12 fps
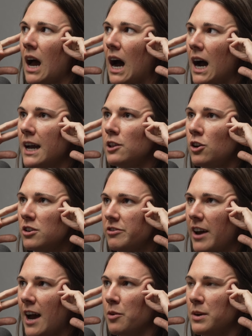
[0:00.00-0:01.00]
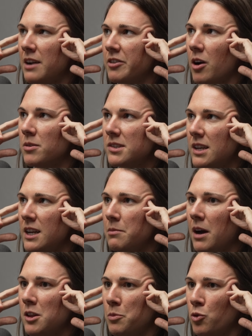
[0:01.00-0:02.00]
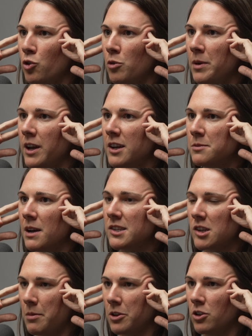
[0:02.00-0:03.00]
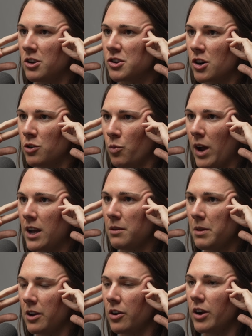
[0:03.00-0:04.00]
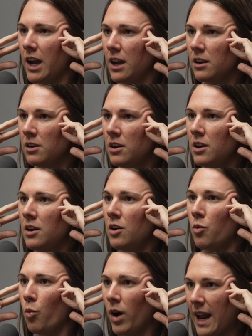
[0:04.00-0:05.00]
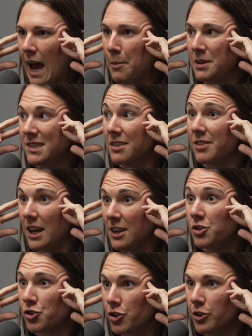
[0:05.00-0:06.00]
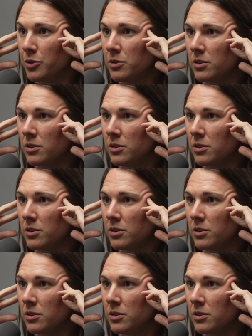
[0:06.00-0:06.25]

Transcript: I looked fat whenever I was sitting by the pool because my stomach looked a certain way. Like, okay, what happens if that is true?